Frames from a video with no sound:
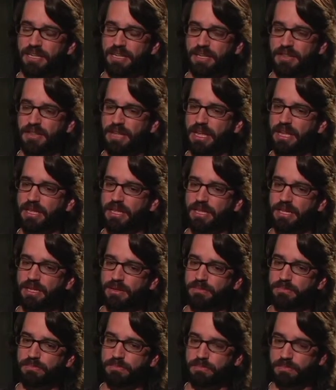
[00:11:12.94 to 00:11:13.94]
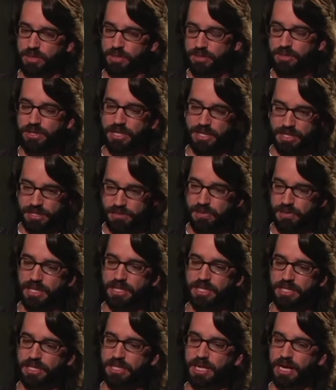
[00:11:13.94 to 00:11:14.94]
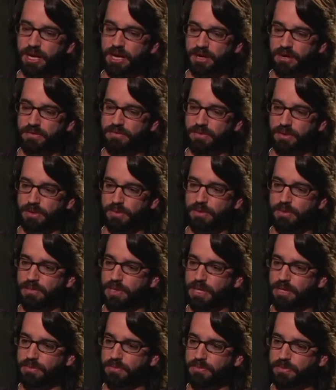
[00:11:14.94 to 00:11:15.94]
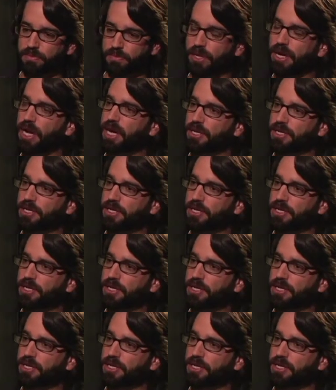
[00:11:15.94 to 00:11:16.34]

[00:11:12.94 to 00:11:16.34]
That you can explain the scenario for me, but from what I